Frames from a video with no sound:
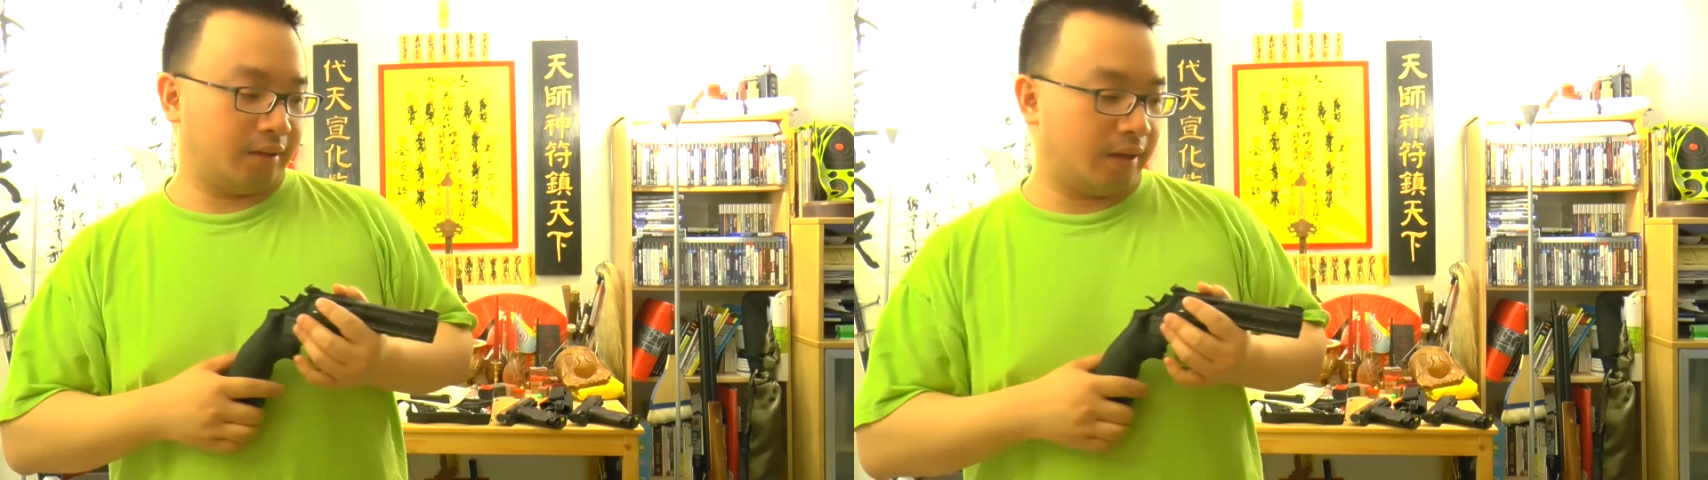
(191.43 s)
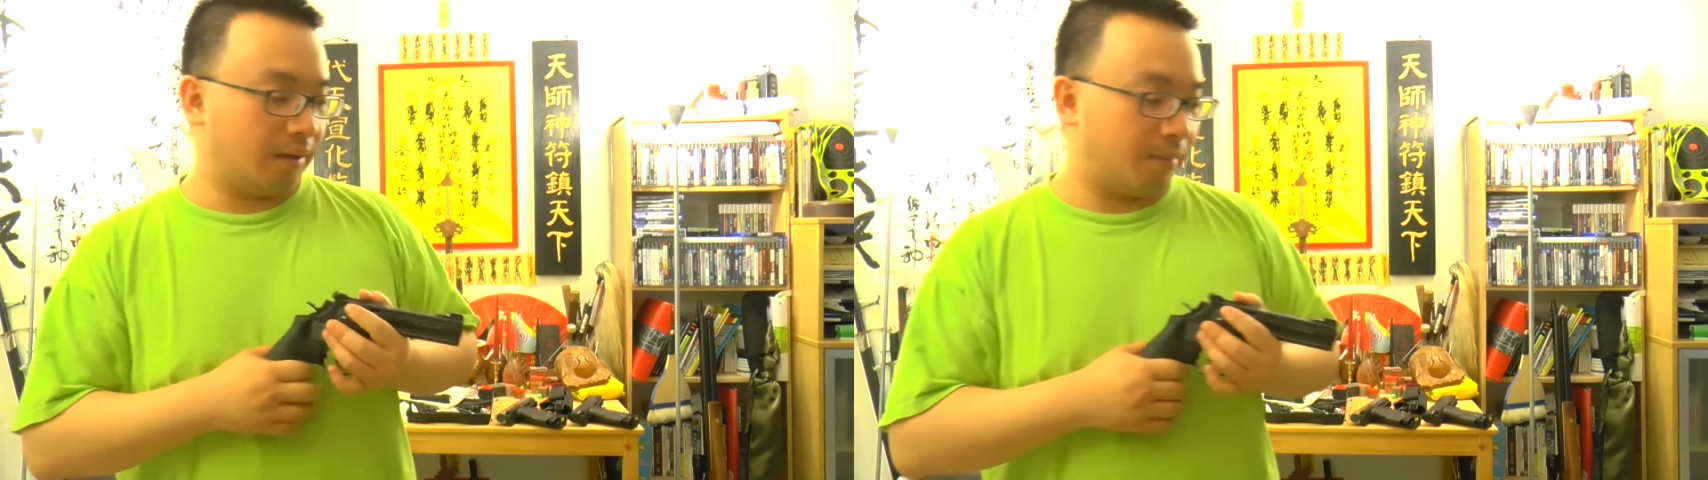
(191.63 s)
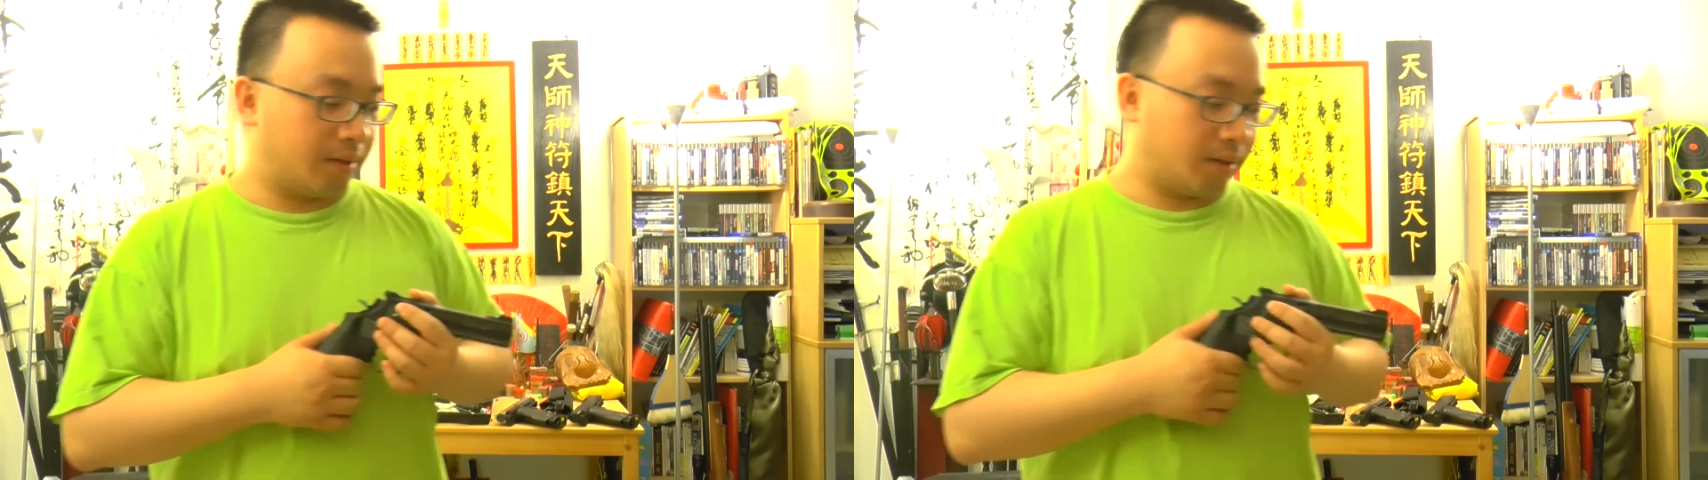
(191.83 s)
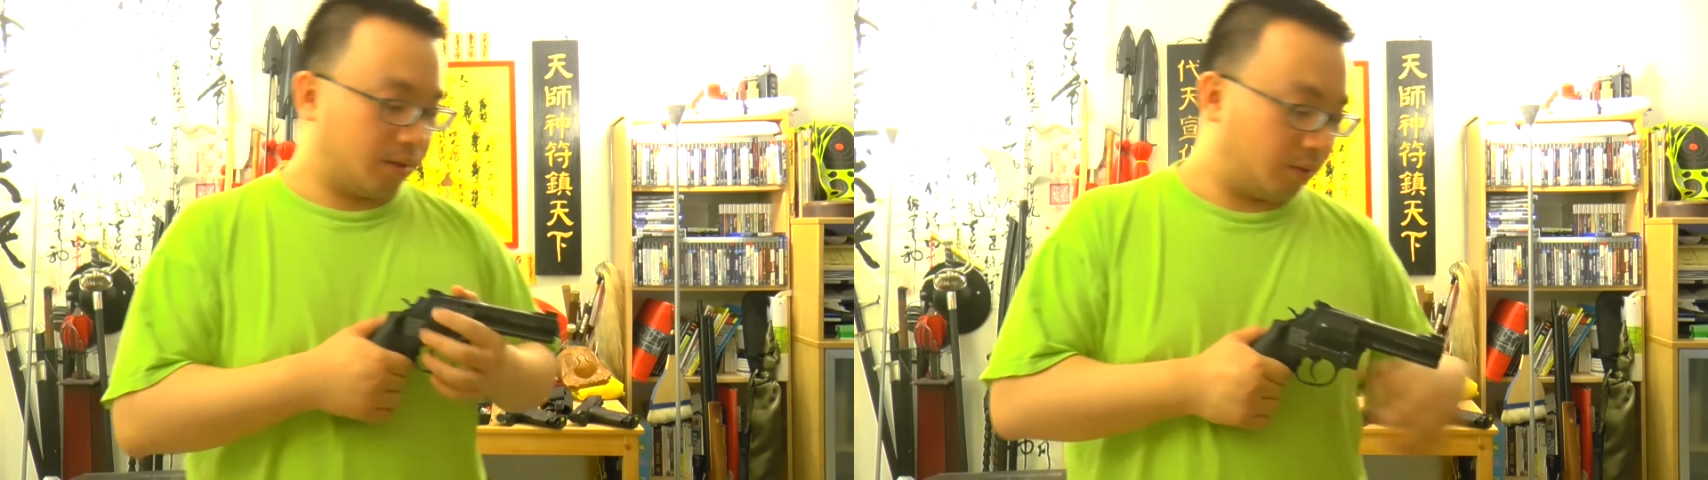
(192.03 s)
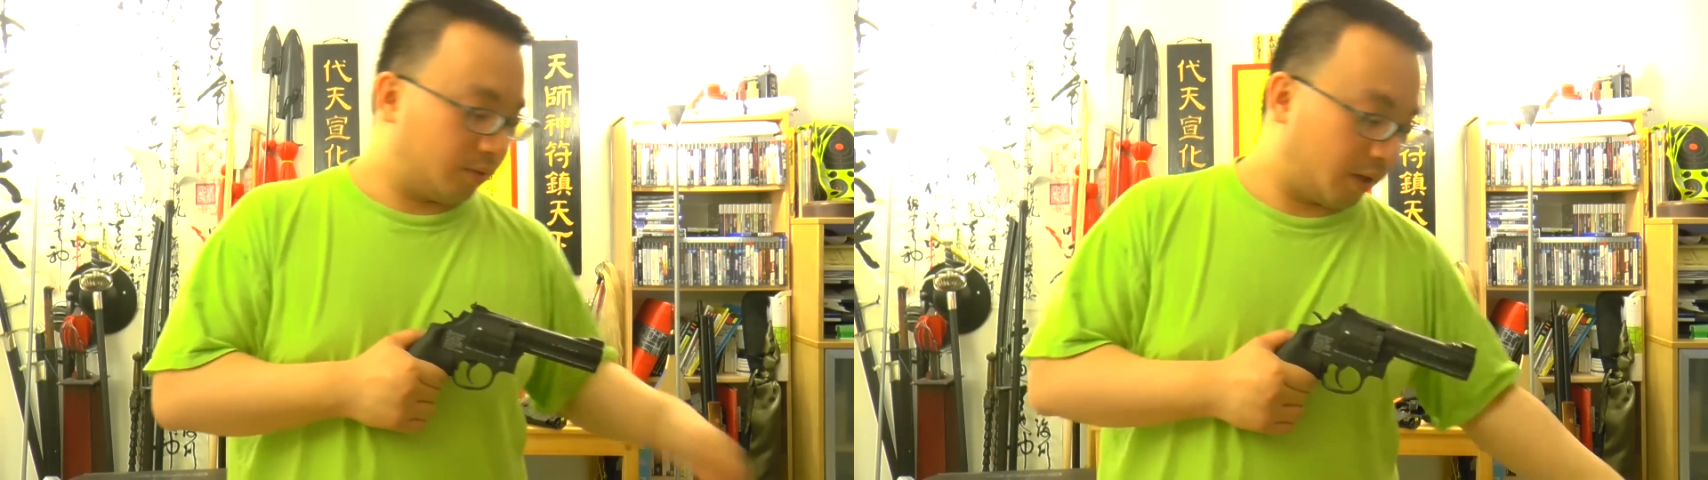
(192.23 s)
Dan Wesson
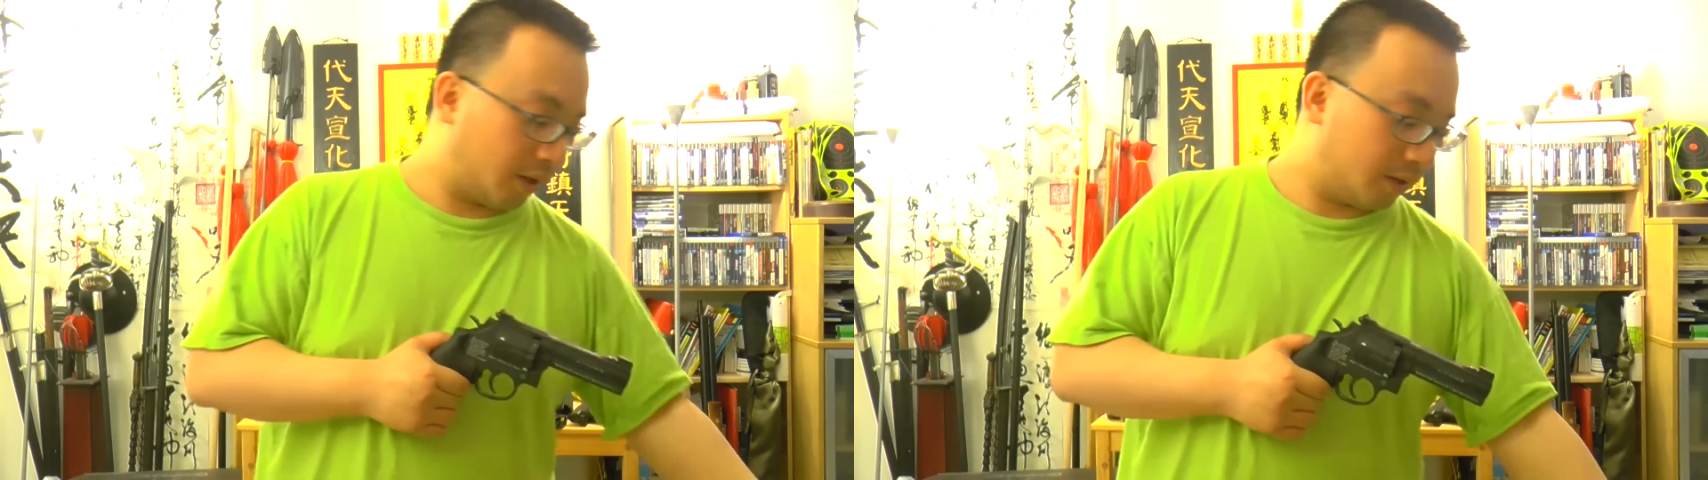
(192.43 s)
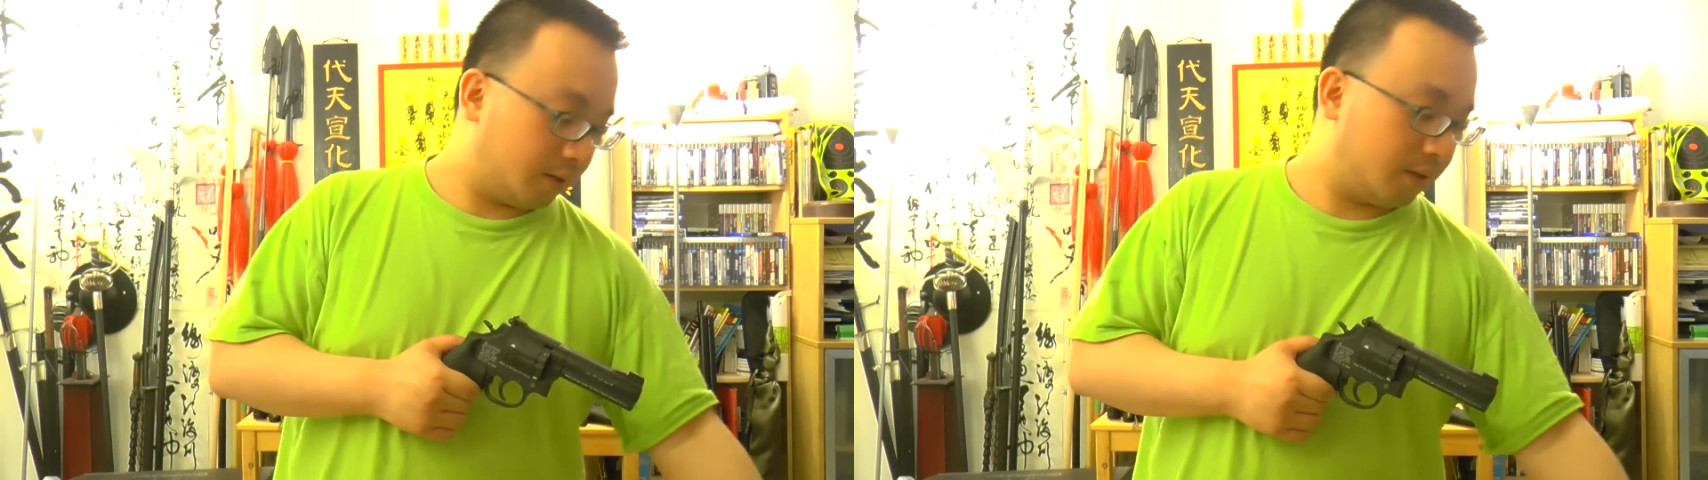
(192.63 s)
though. Okay,